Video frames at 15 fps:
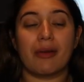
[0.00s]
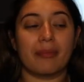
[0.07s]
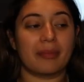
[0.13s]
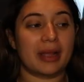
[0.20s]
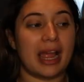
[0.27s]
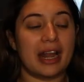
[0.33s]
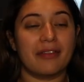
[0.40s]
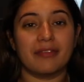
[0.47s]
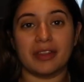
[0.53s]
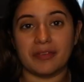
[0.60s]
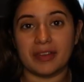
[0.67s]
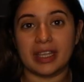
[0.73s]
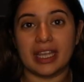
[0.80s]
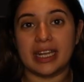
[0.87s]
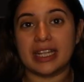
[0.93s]
I'm kind of
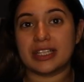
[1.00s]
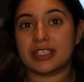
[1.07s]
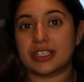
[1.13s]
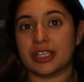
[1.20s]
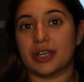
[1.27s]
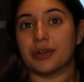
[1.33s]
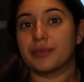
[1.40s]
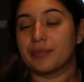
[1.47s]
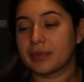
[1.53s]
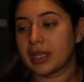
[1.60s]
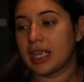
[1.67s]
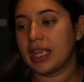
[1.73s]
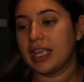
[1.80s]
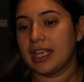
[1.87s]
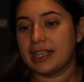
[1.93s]
living in it, so
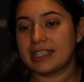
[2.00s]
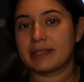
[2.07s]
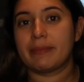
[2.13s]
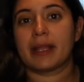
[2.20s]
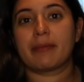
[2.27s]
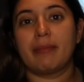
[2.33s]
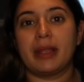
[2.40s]
expect